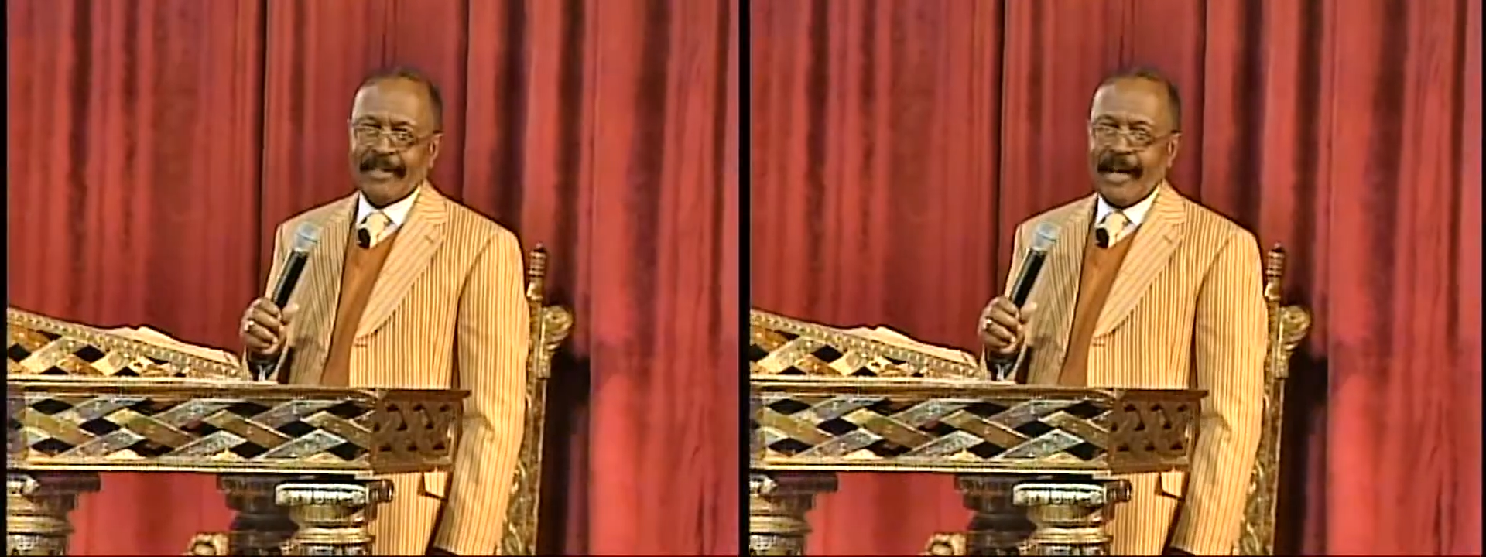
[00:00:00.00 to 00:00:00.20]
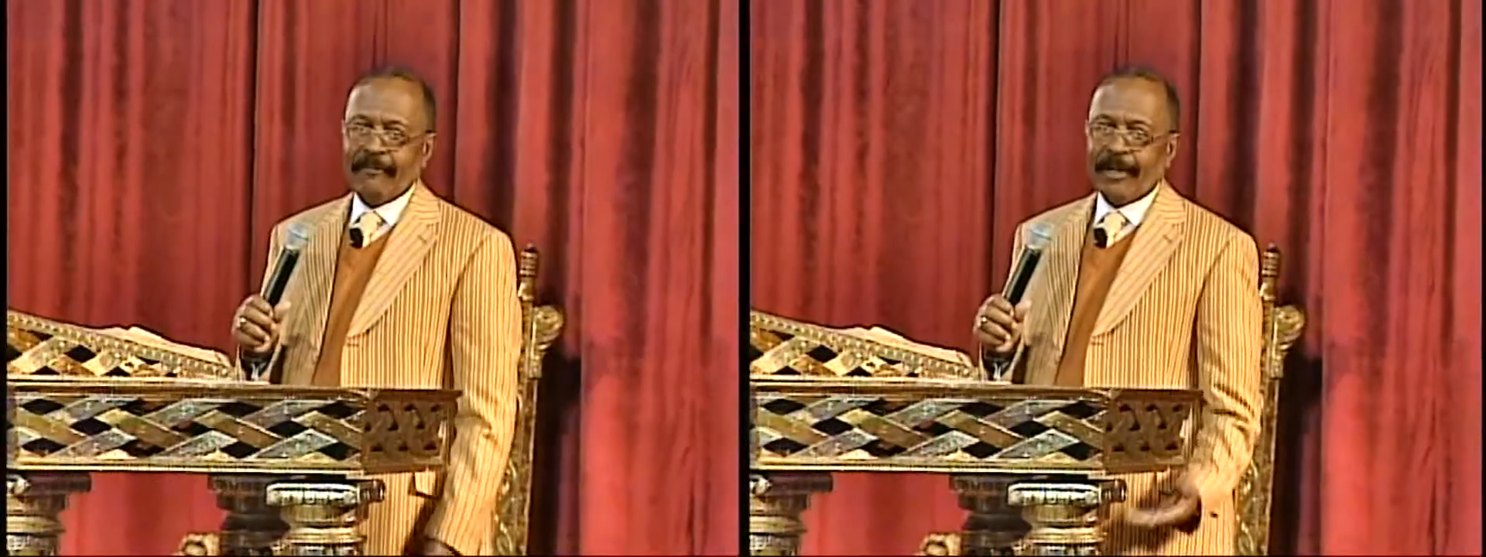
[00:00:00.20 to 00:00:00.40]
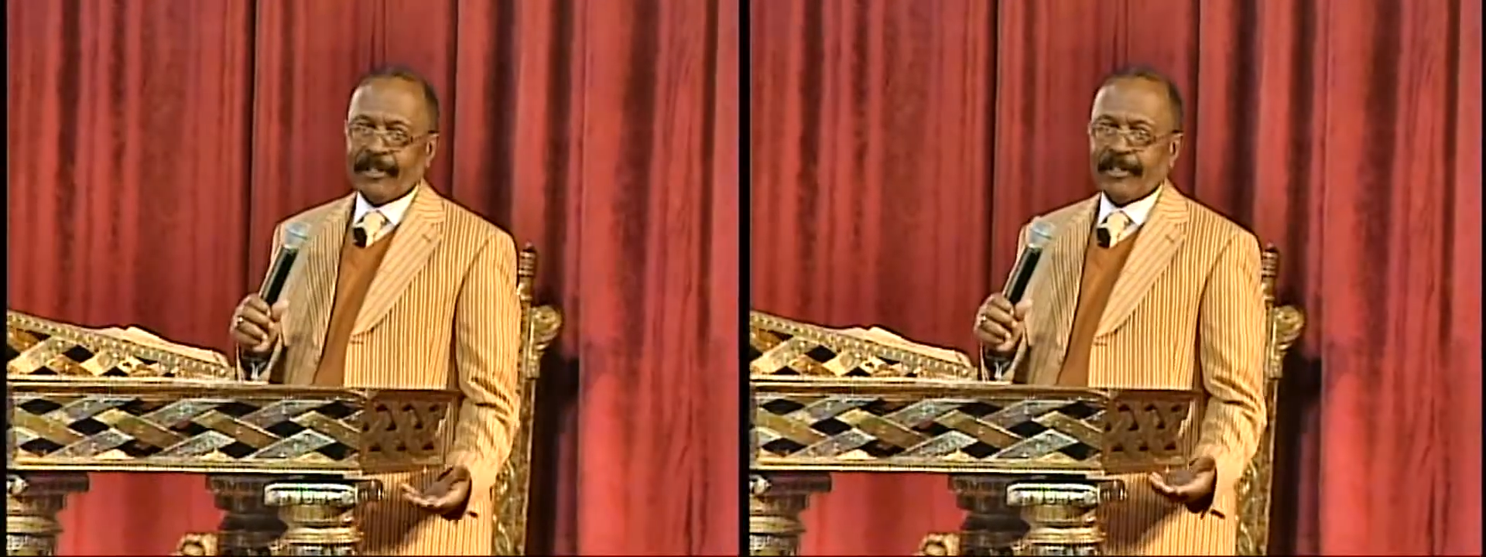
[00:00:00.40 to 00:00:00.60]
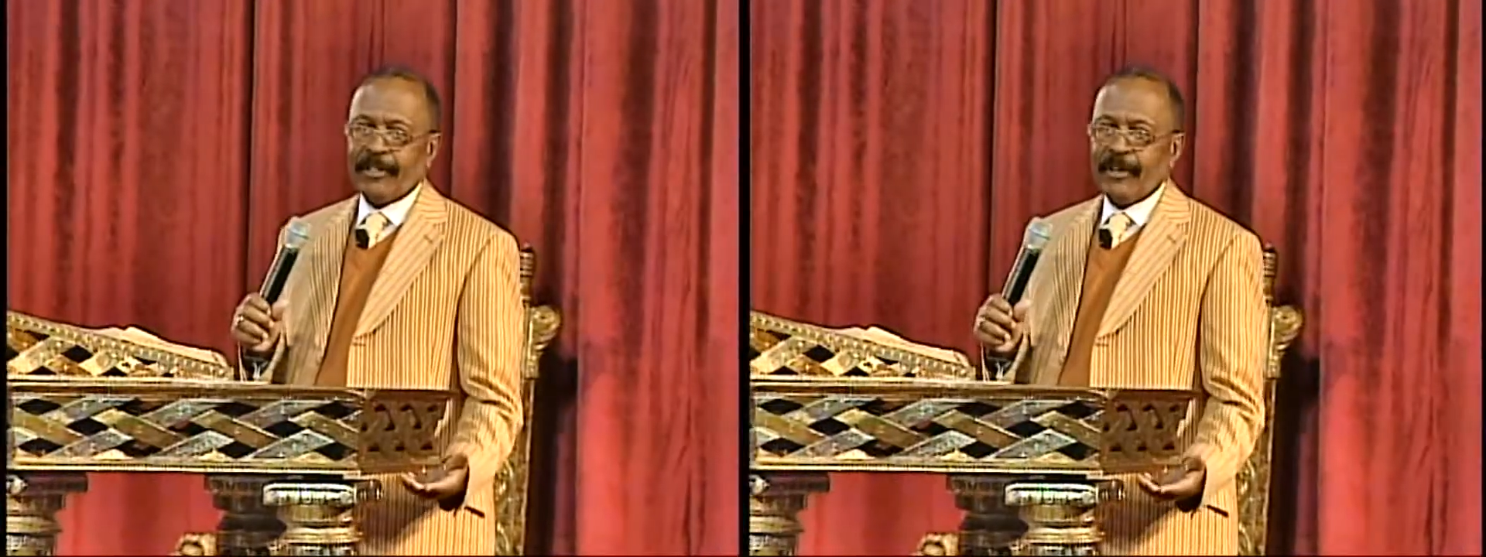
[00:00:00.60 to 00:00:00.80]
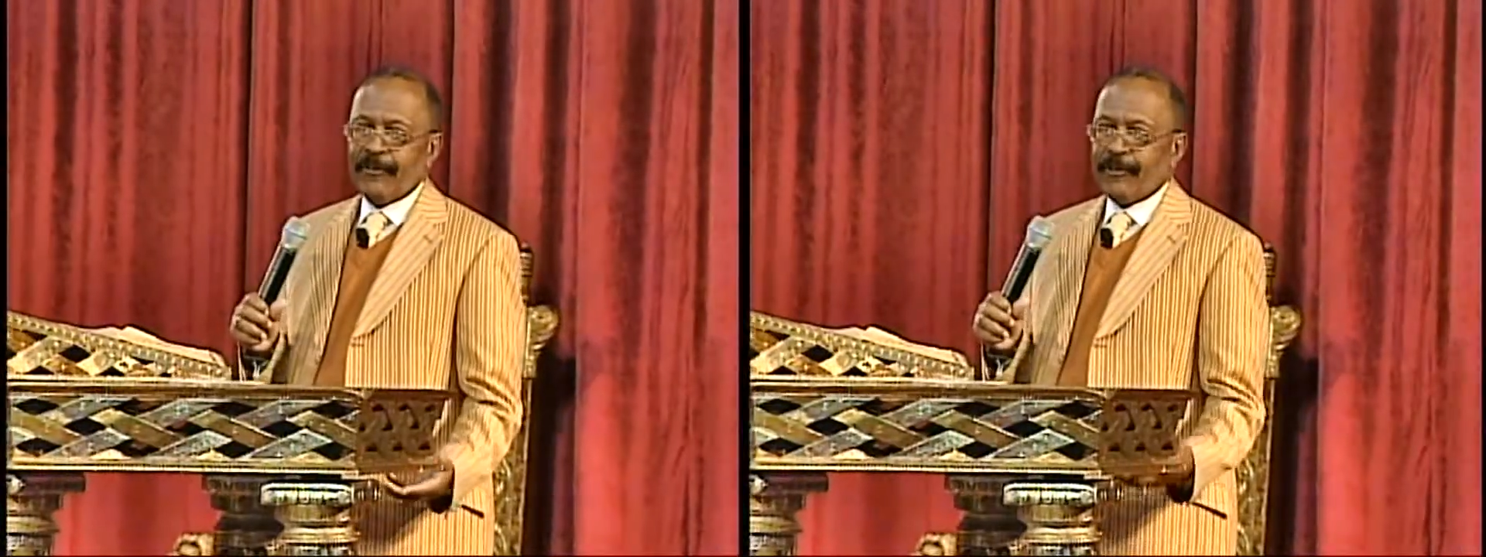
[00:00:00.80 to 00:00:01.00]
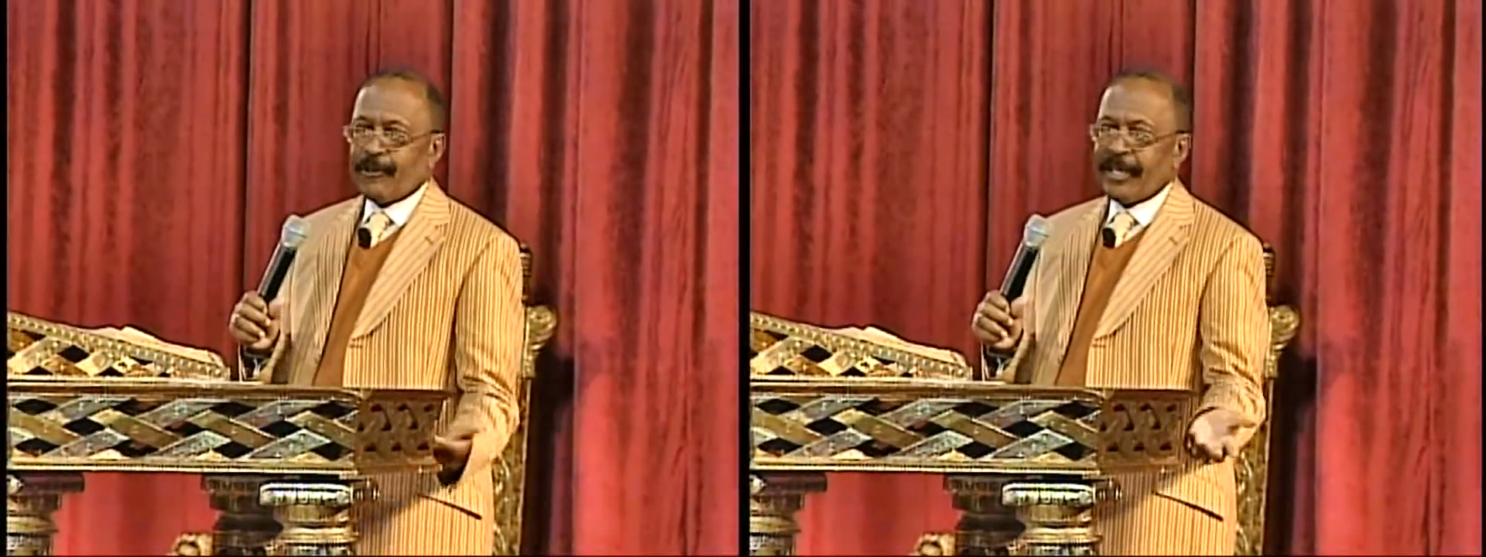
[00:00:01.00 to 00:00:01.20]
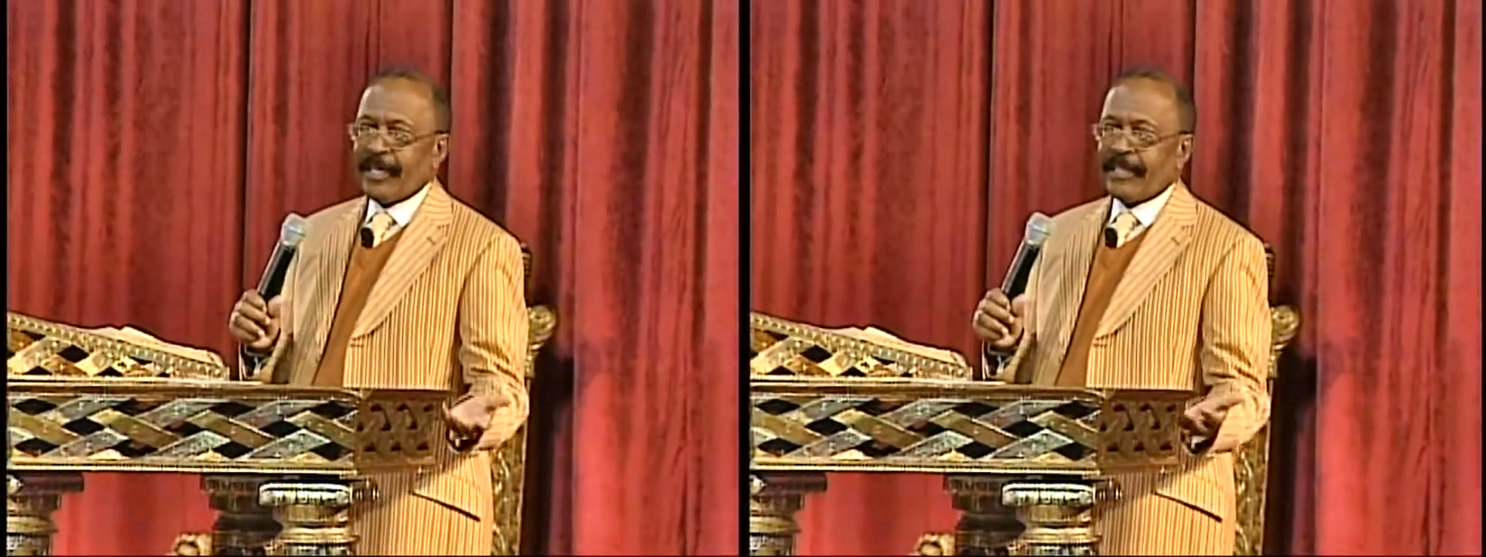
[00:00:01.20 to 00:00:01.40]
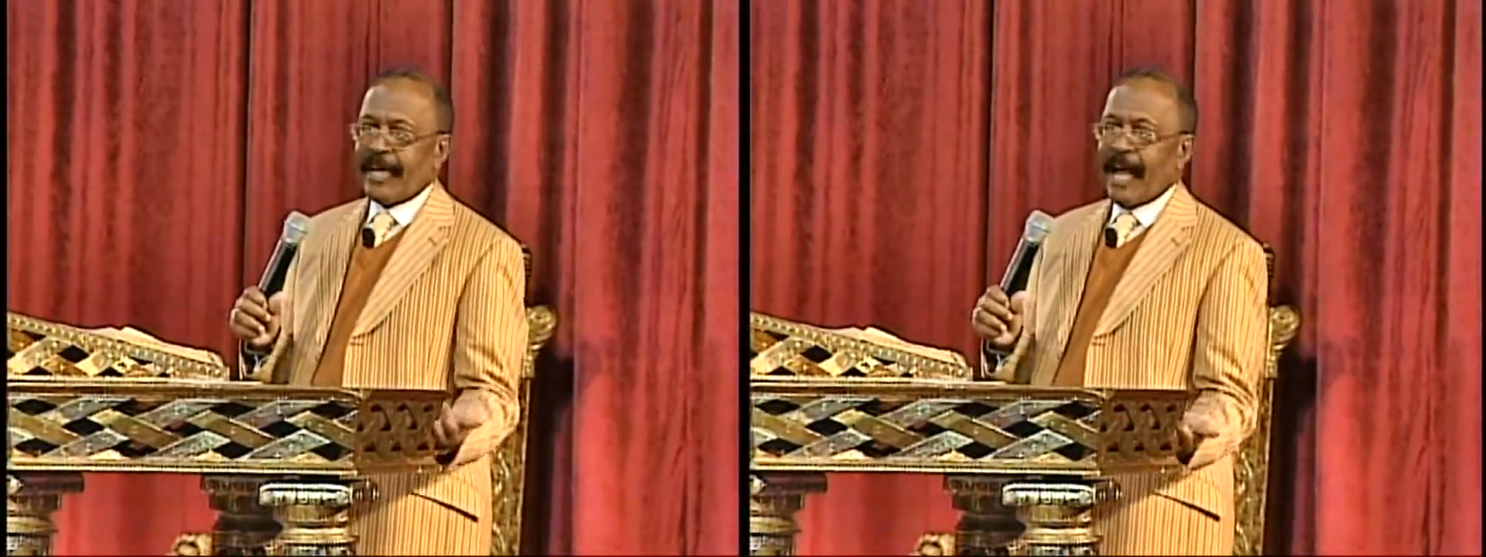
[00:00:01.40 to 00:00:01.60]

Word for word: How much futility,